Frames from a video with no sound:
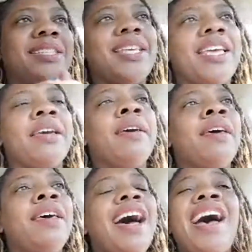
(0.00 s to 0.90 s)

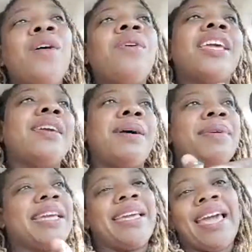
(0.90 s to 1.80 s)
don't want to keep my
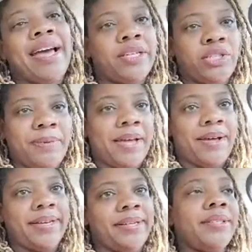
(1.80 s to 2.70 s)
money in cash, to be
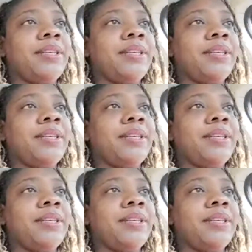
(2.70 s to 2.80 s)
honest.